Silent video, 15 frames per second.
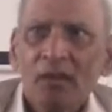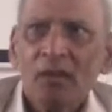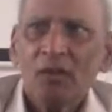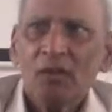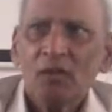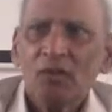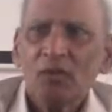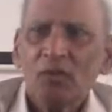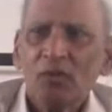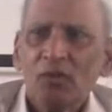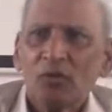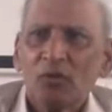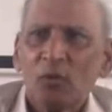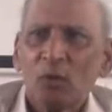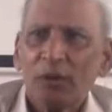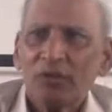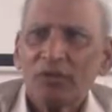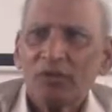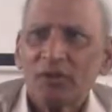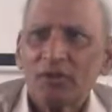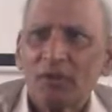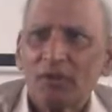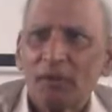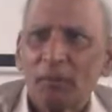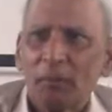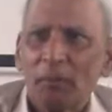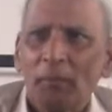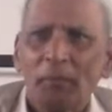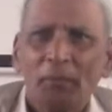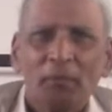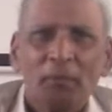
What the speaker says: No, you don't question him.